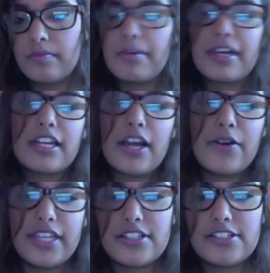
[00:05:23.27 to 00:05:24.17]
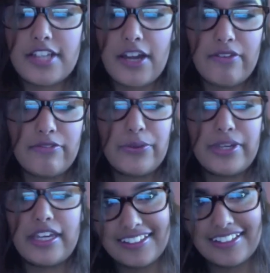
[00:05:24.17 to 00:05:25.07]
I'm gonna go with Ichigo and
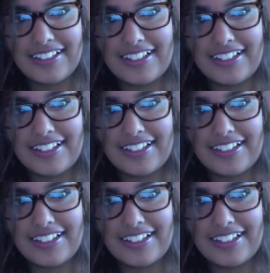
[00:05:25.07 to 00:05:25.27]
Rukia.